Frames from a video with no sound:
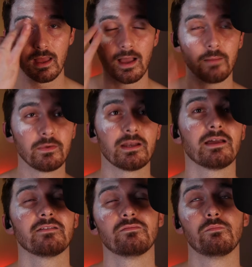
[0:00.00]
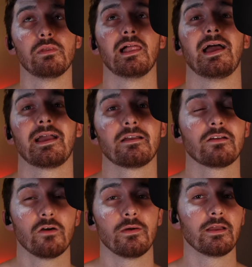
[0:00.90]
I'm going to have black
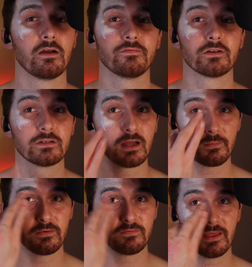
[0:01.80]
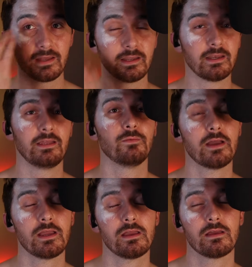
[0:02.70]
going over top of that anyway.